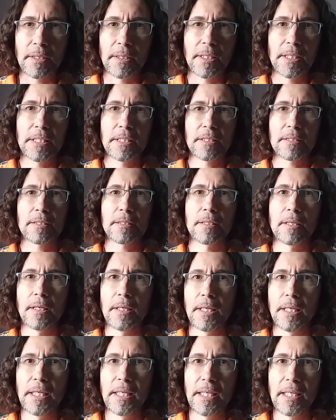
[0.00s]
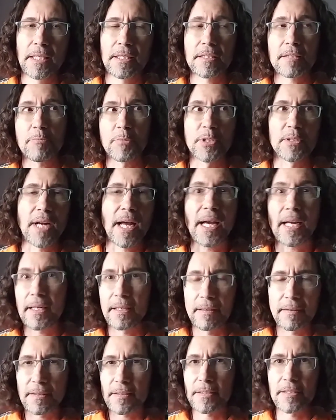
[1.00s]
He just
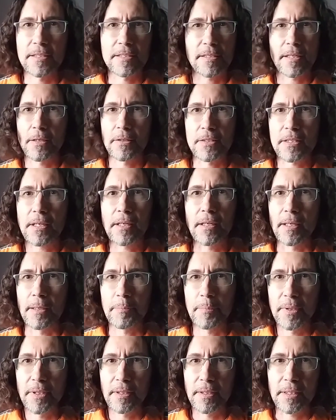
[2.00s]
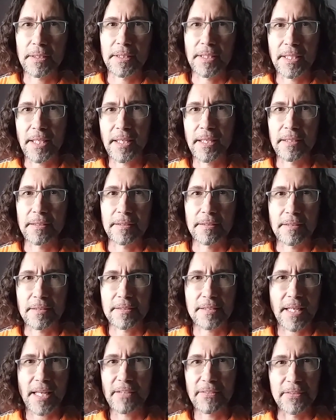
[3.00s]
miraculously shows up at the end to
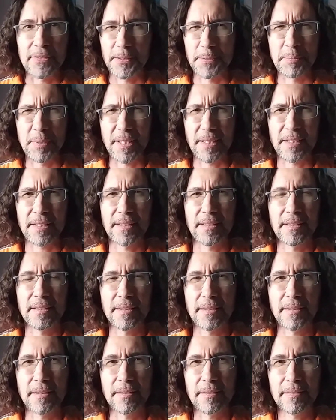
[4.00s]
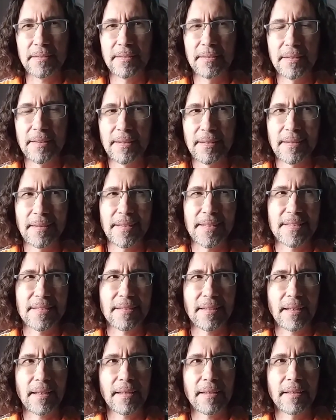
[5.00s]
save everybody, And it's
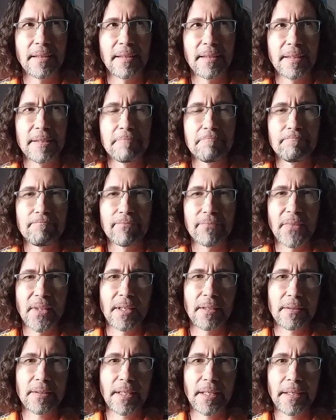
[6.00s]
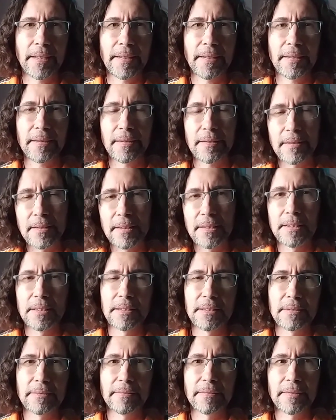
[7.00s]
like, okay,
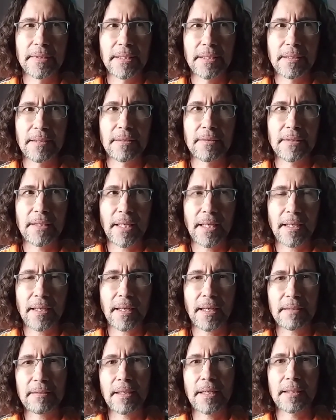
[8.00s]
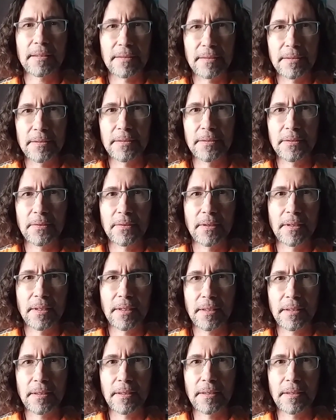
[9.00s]
yeah, I like Luke,
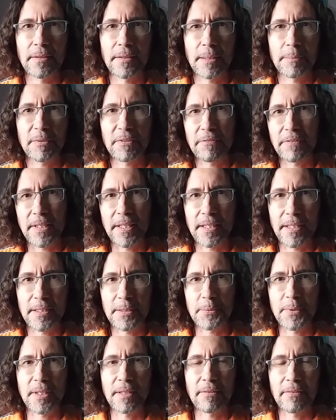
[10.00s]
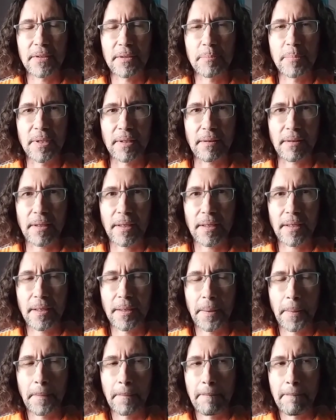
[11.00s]
I'm a fan or whatever, but like,
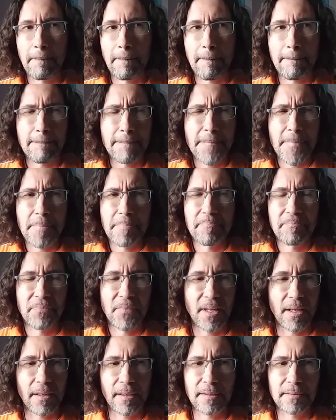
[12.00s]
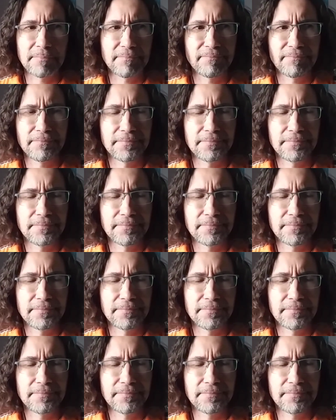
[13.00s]
um,